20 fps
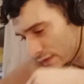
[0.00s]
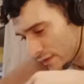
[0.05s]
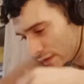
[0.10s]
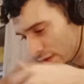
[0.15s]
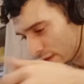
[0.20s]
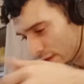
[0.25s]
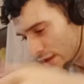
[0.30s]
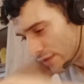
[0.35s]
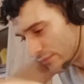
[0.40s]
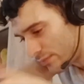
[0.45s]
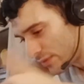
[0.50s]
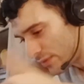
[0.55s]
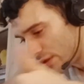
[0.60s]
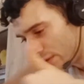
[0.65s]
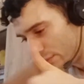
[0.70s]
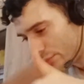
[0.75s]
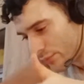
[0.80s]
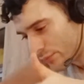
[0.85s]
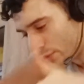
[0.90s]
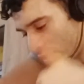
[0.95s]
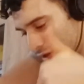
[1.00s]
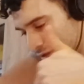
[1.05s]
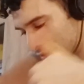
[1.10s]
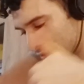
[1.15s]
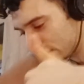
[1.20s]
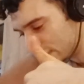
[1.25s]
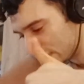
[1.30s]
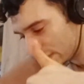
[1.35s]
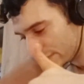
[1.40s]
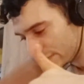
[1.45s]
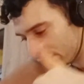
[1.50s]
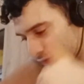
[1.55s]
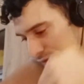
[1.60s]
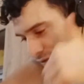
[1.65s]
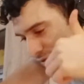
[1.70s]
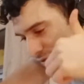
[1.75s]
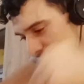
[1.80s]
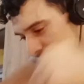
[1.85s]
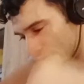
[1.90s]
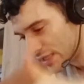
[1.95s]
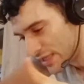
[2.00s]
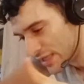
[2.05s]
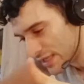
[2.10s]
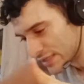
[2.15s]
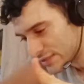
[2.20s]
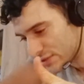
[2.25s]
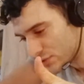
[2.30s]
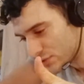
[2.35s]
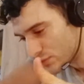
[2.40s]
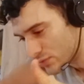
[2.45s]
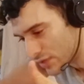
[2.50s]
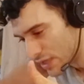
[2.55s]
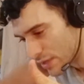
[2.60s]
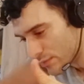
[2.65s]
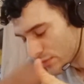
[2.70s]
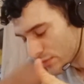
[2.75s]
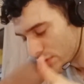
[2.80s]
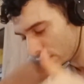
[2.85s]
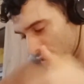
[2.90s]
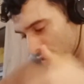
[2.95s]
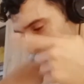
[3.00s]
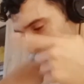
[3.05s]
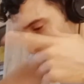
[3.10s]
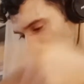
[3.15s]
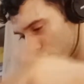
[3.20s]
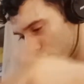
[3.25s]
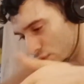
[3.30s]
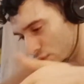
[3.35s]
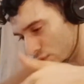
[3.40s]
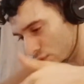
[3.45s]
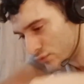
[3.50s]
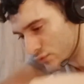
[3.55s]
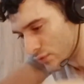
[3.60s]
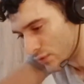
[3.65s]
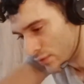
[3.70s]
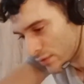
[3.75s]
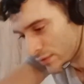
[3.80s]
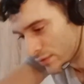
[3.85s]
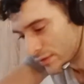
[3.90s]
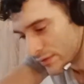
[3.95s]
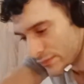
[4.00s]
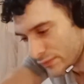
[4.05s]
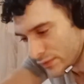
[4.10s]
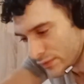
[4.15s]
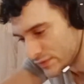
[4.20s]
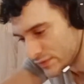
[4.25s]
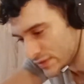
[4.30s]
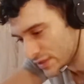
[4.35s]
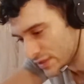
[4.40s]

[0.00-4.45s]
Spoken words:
Give me ones if you're saying yes, new camera, and twos, or if you're saying